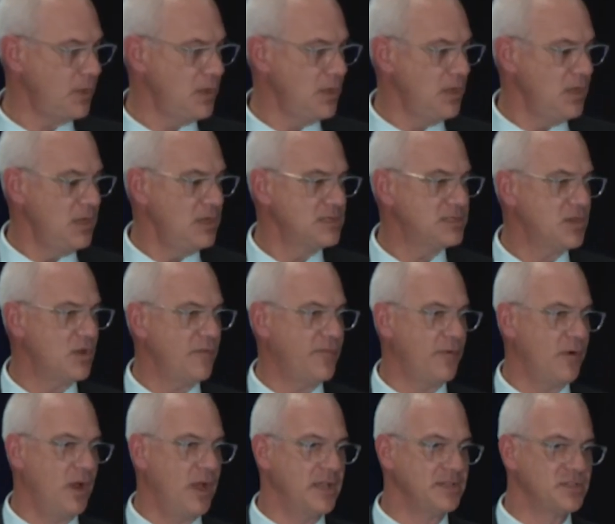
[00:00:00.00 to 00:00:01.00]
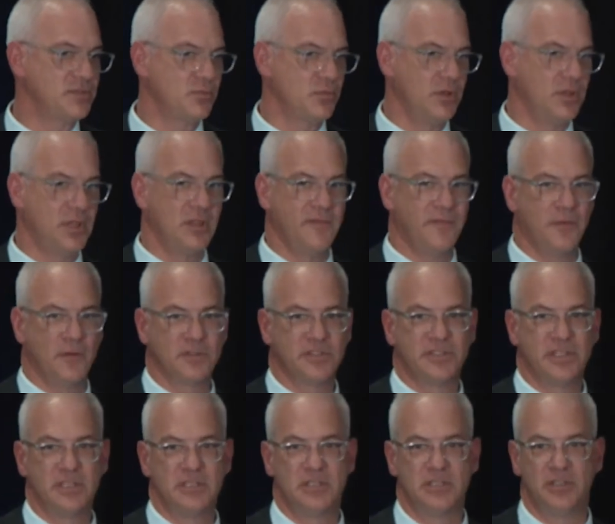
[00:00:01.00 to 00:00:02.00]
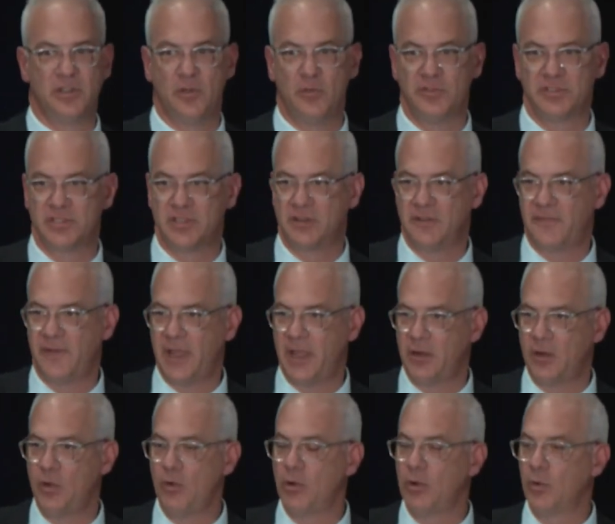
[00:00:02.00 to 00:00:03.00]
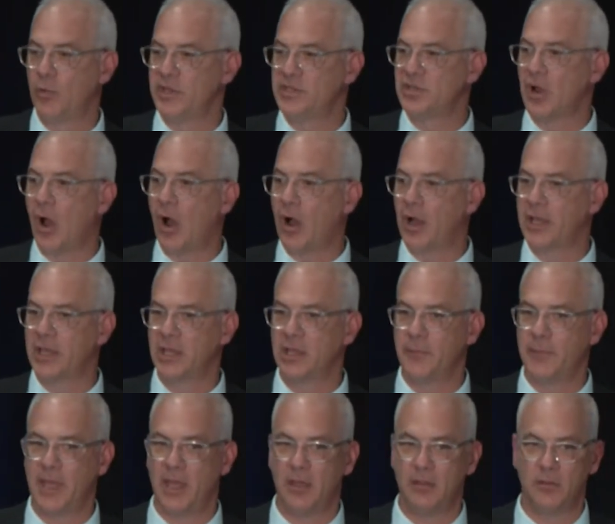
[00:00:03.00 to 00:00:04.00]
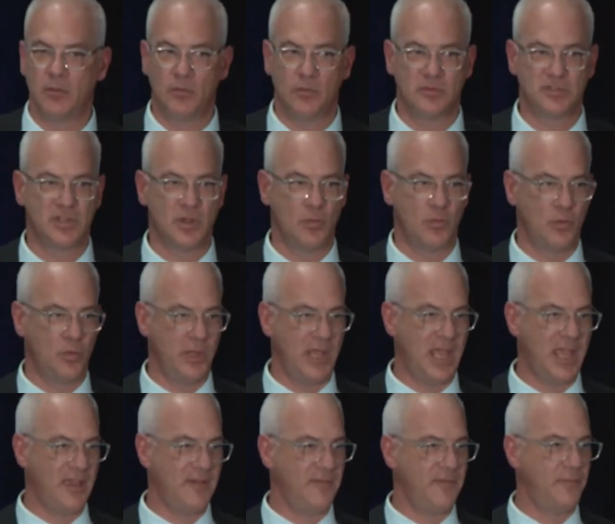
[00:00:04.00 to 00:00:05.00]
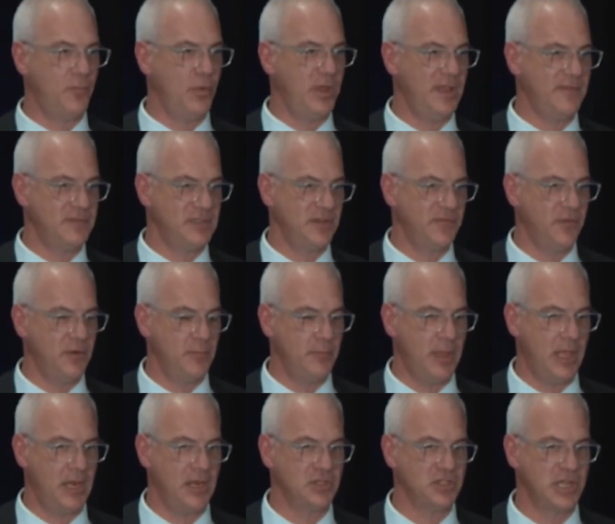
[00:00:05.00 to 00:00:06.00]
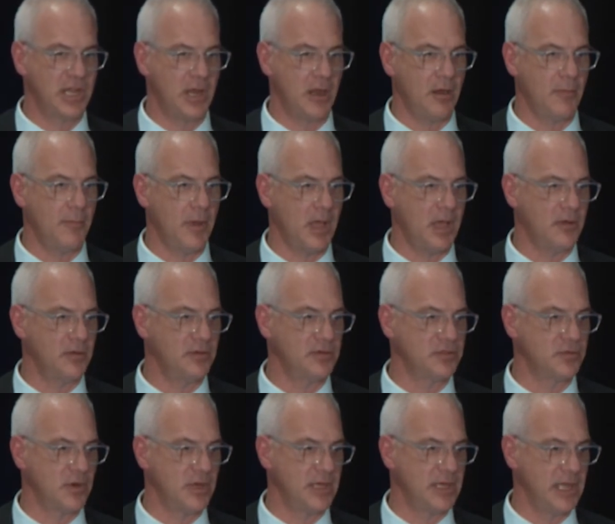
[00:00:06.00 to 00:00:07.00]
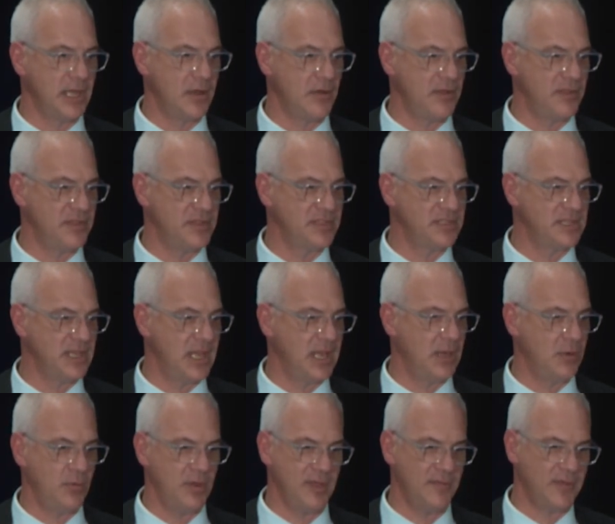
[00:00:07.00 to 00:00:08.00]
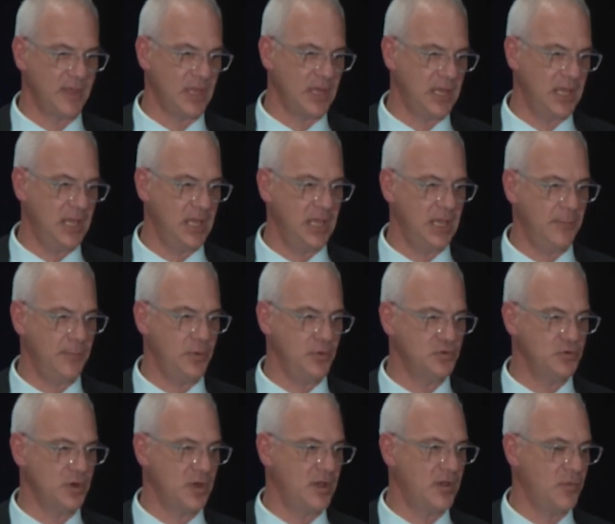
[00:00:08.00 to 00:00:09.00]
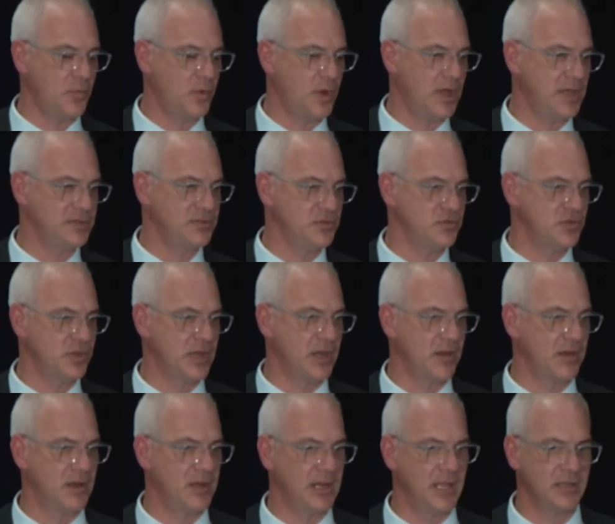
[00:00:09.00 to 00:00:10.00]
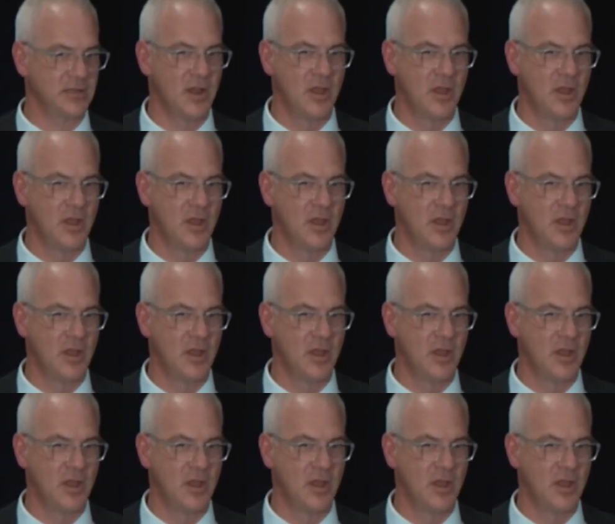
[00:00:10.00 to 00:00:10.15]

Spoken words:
And so for us, really the first thing to do is to define who are we talking about. So when we have different managed care models right now in the state. We have got HIP, Hoosier HealthWise, Hoosier Care Connect.